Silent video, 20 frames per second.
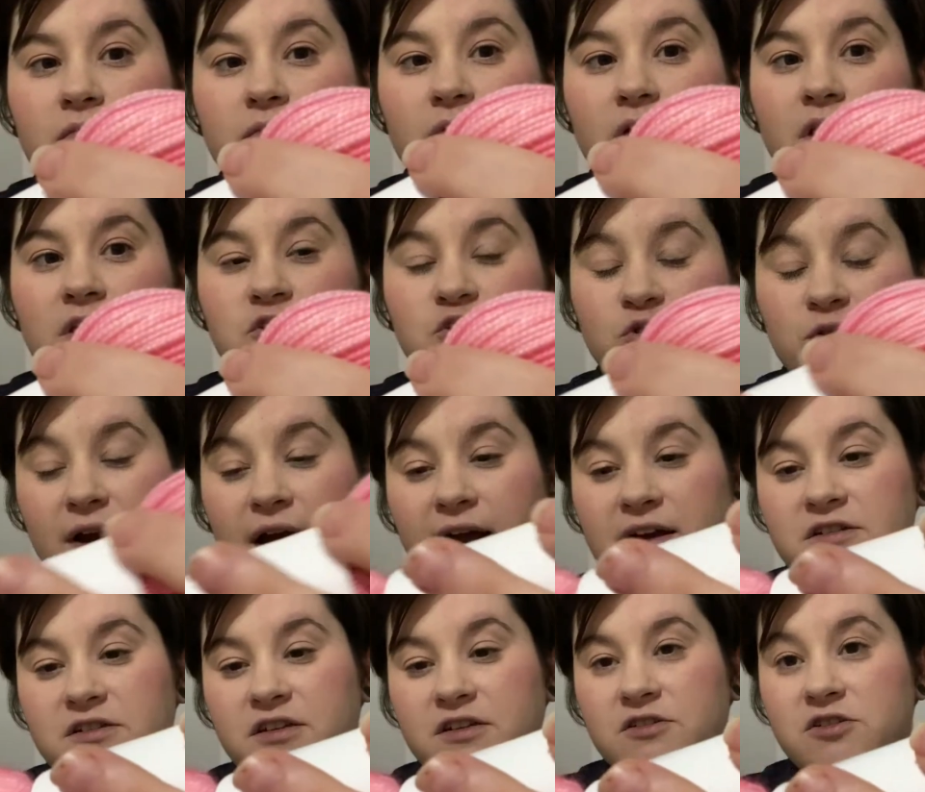
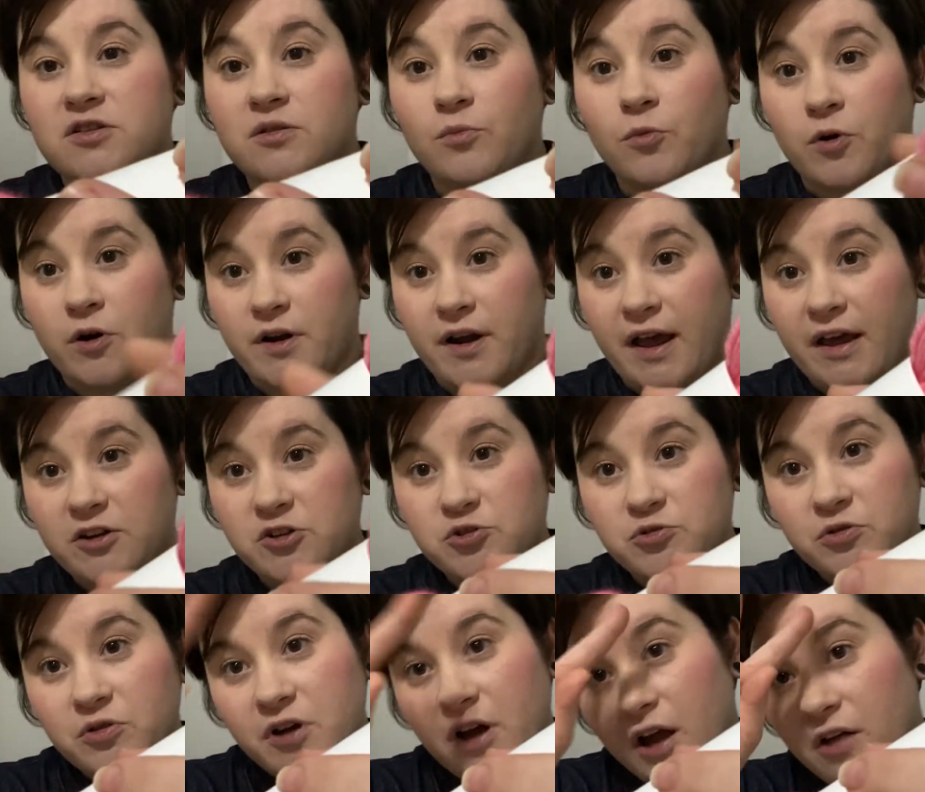attracted to more
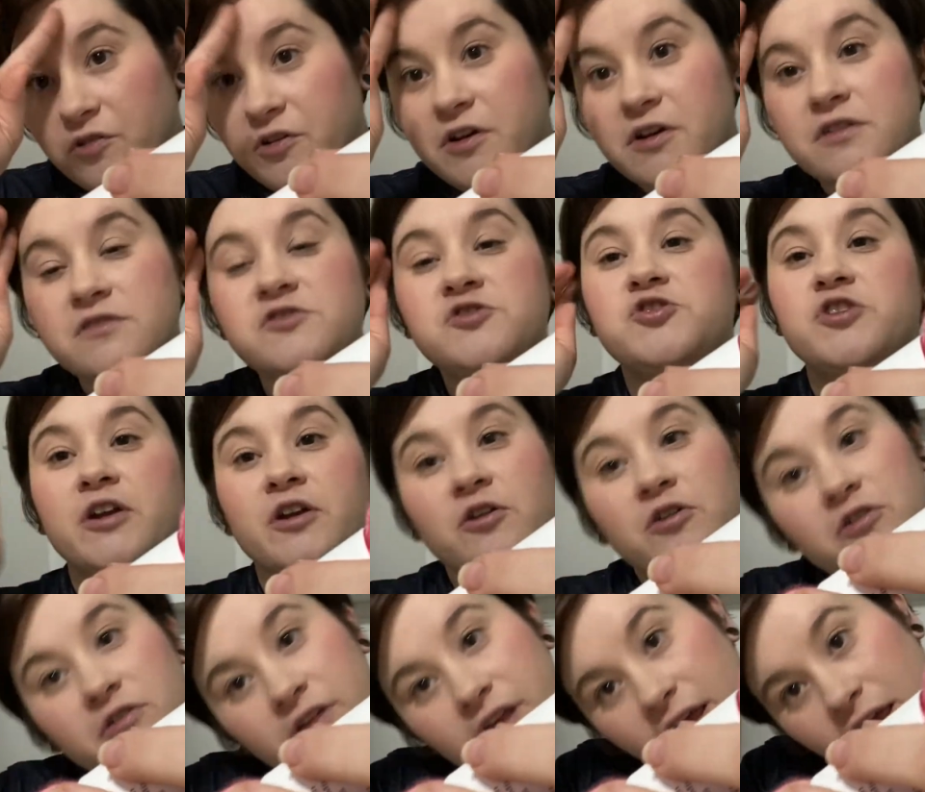natural colors
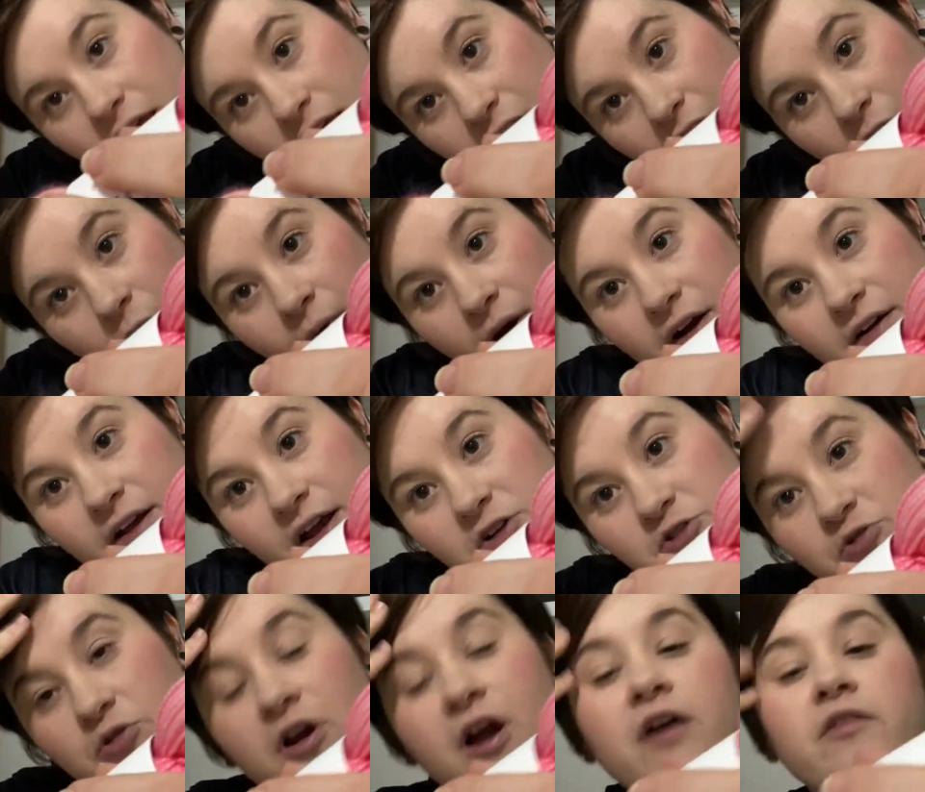generally, and I wear
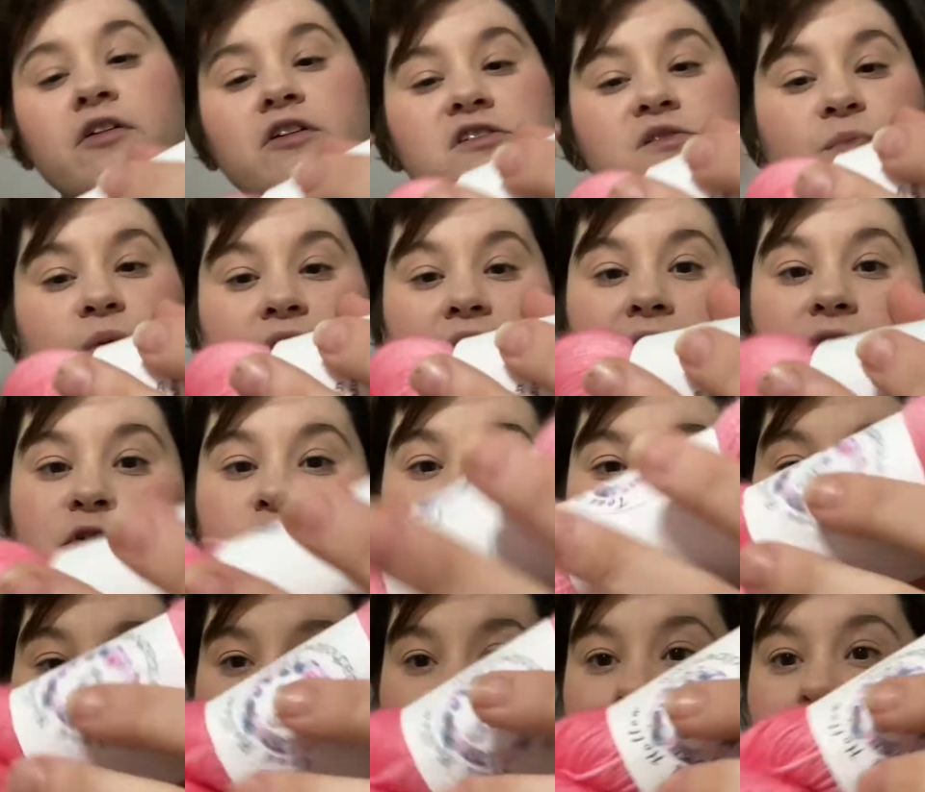natural colors, but every
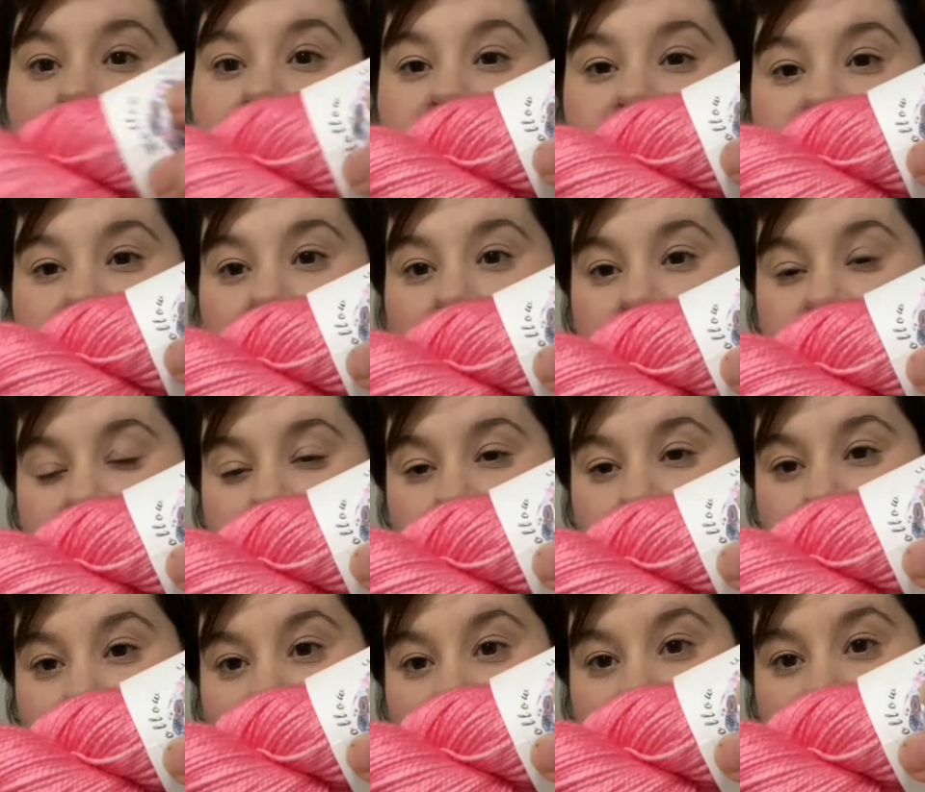once in a while I like to have some
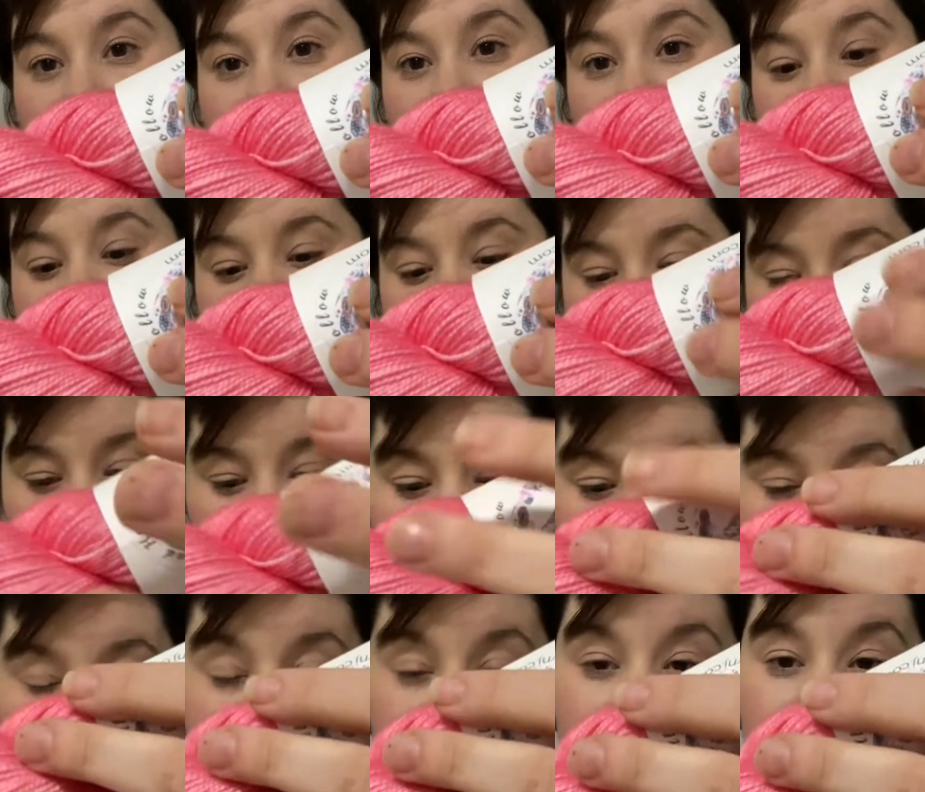bright colors as well.